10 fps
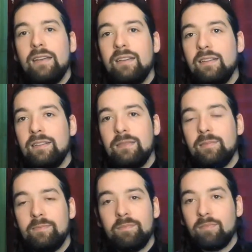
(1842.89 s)

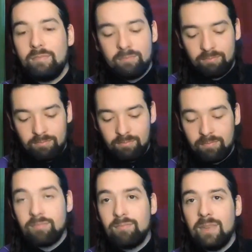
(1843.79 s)
I
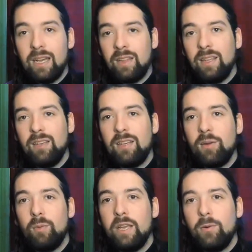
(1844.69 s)
think
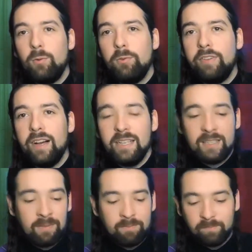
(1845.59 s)
we are all fine.